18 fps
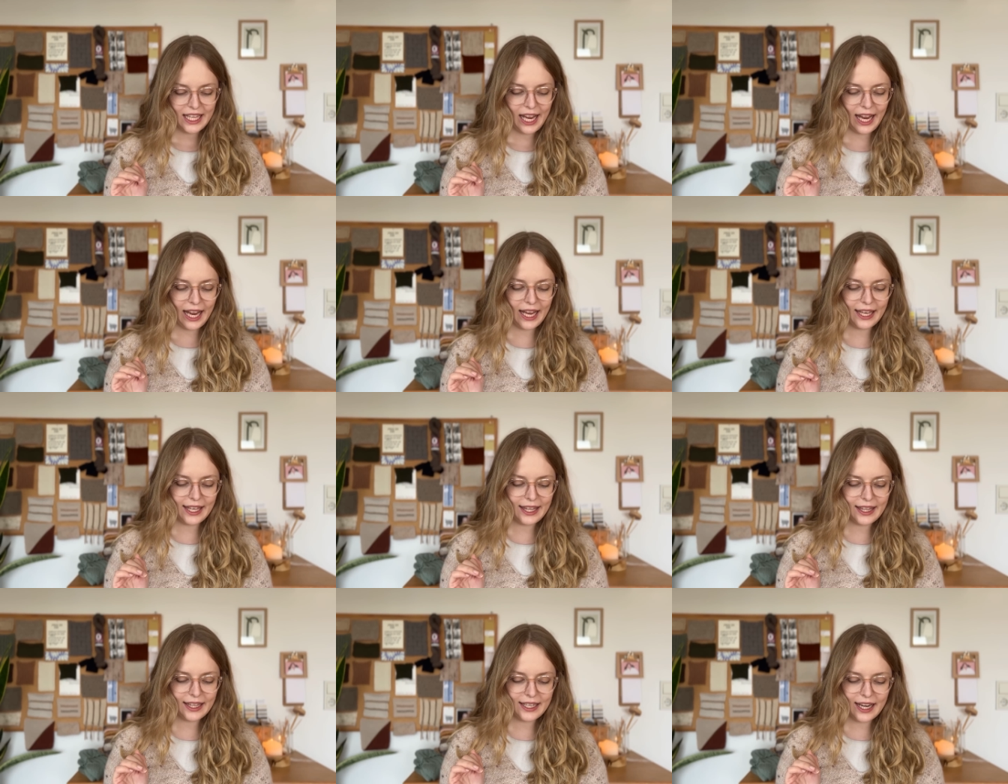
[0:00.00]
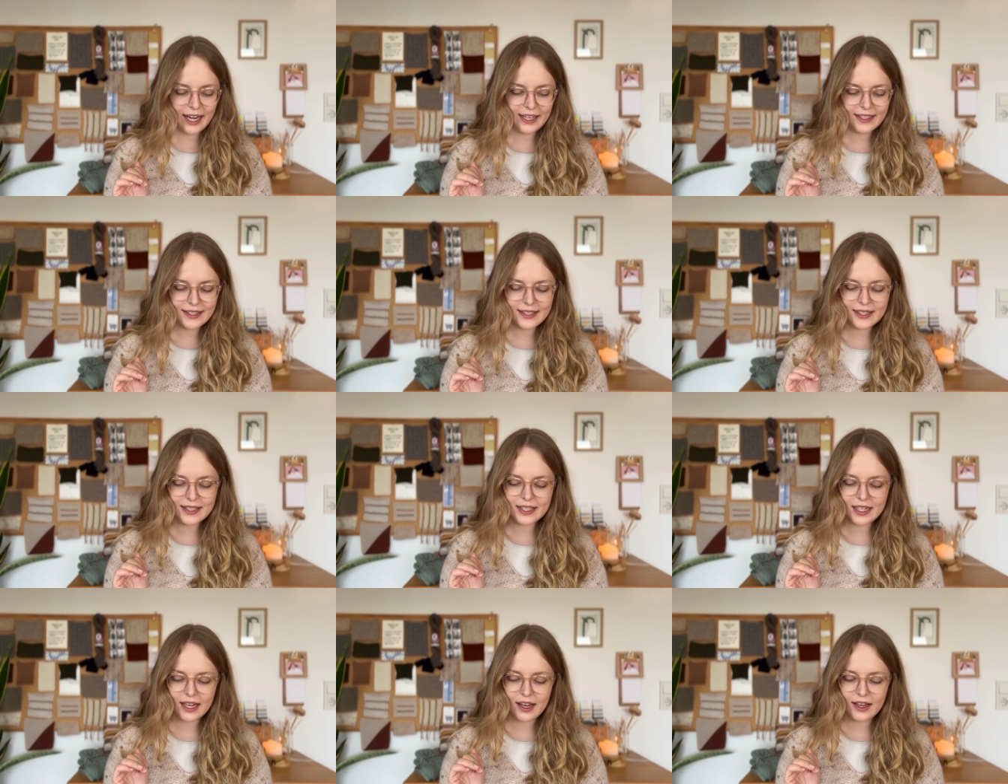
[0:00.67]
And the
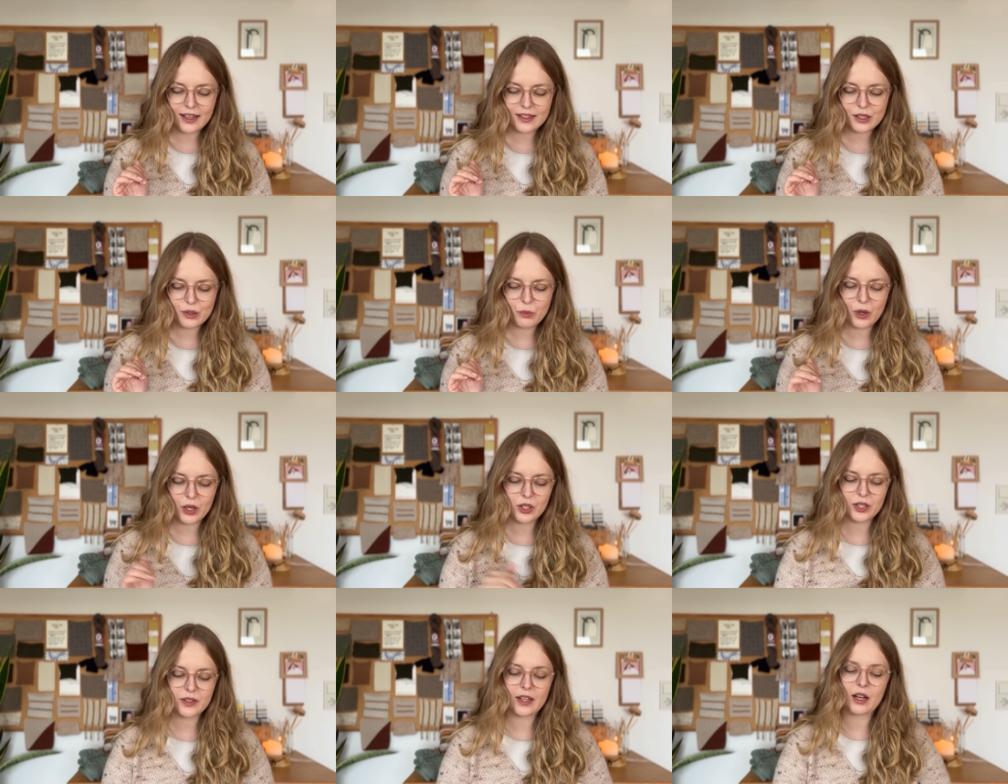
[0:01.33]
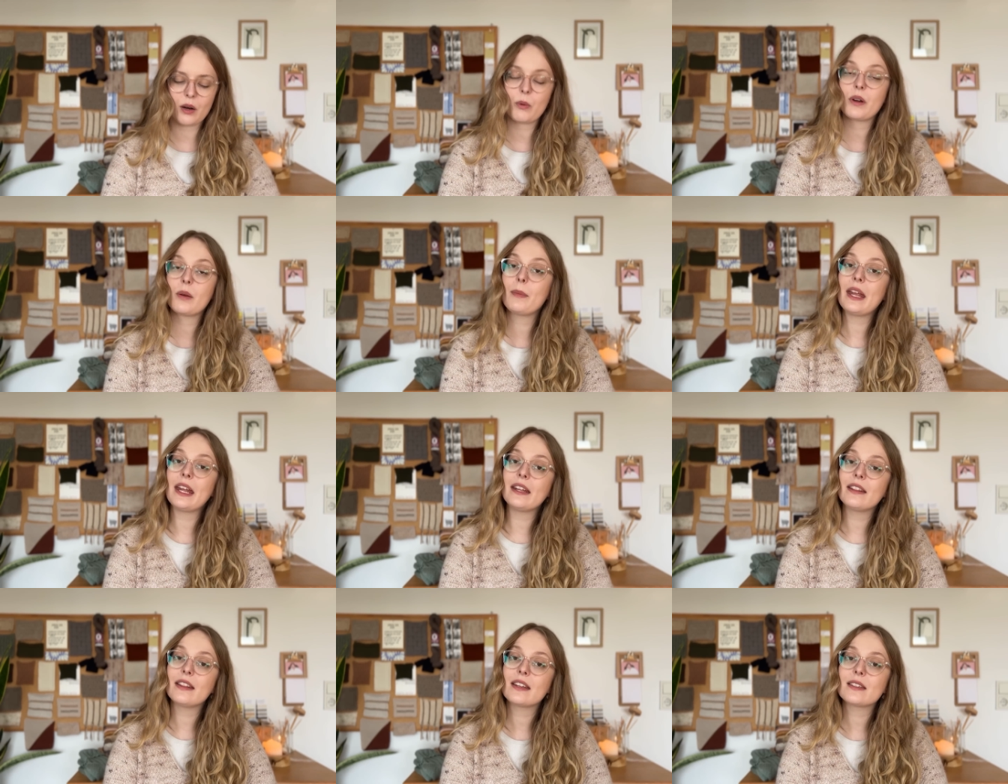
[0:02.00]
next swatch that I want to
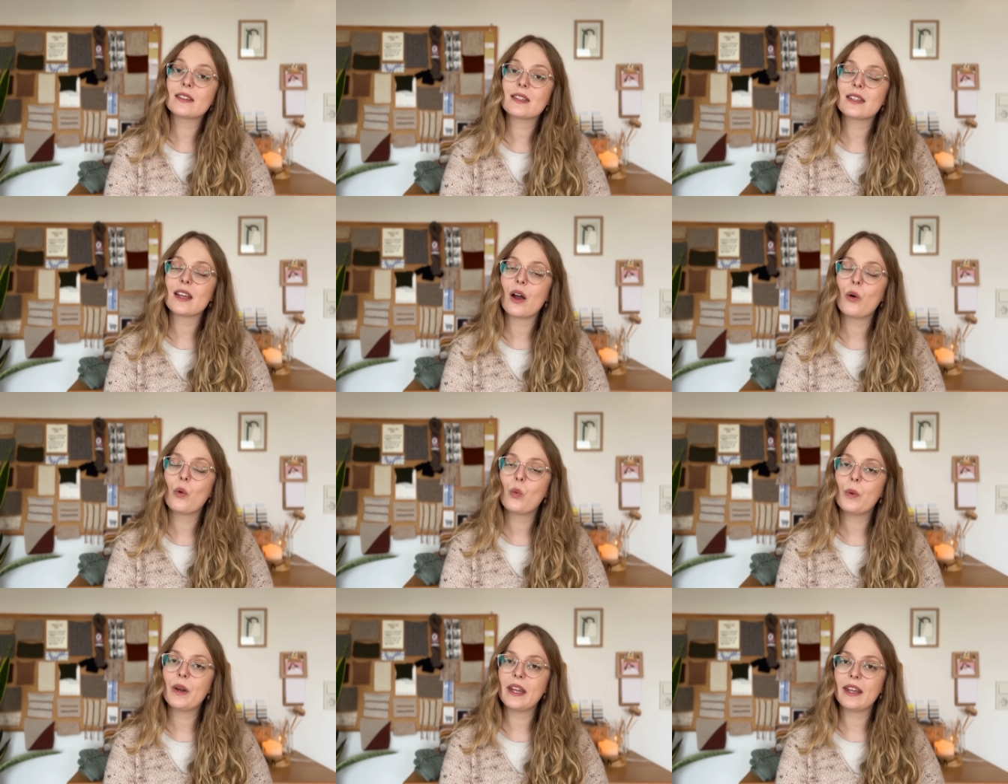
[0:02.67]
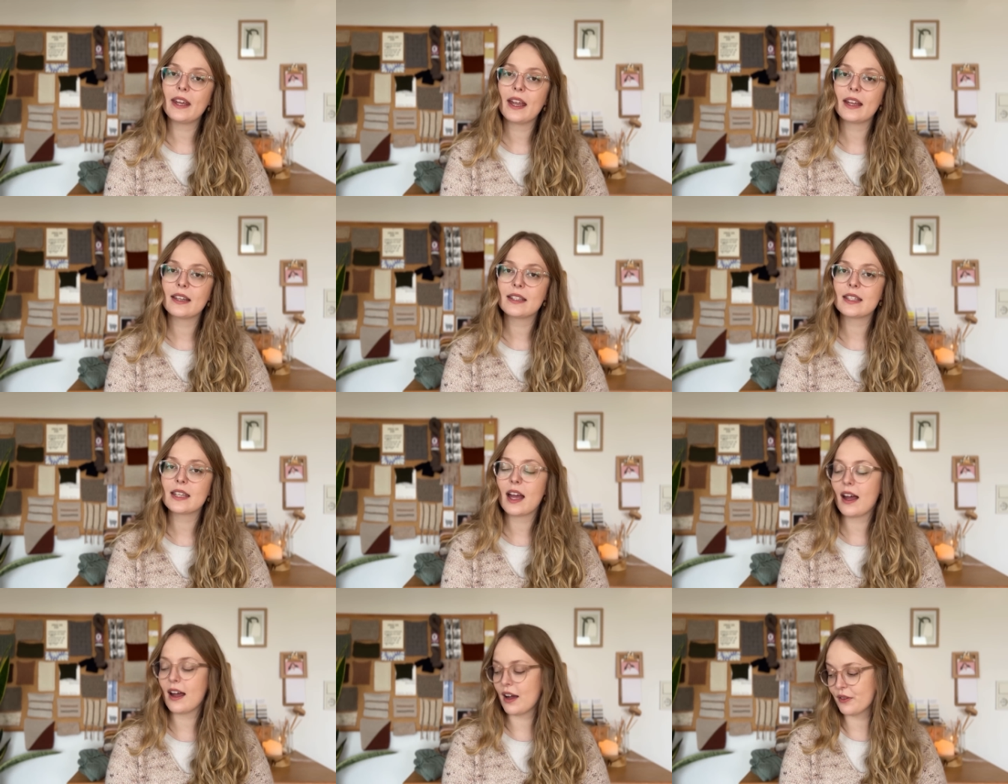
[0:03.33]
make this weekend
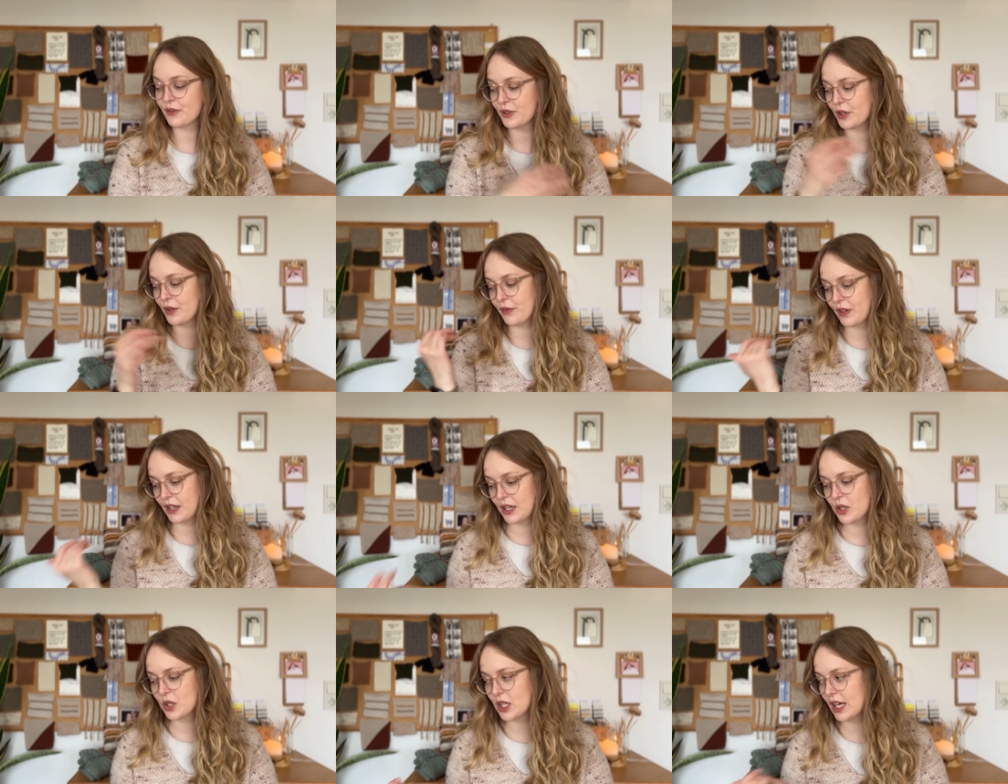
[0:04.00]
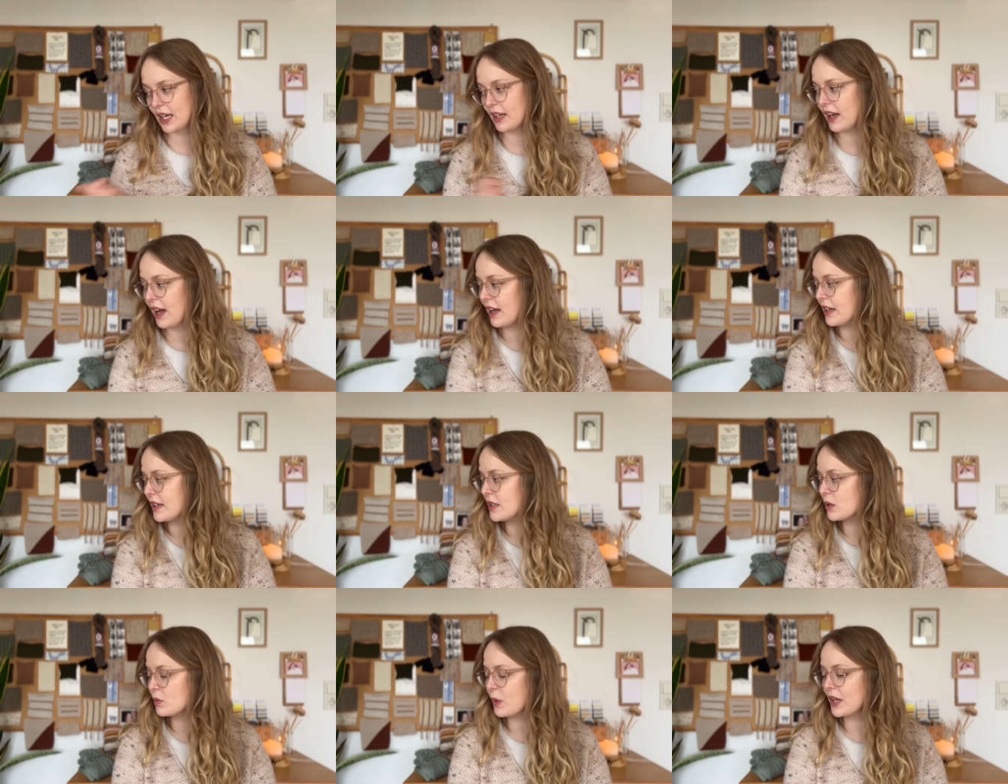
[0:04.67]
after finishing
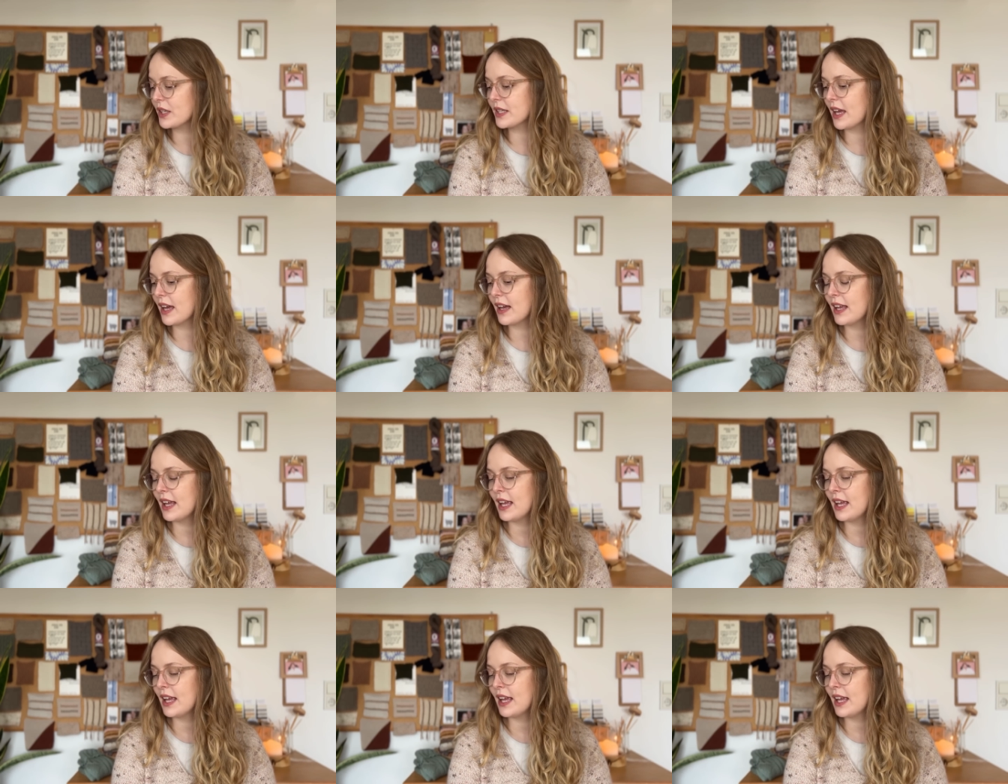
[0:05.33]
Hannah's sweater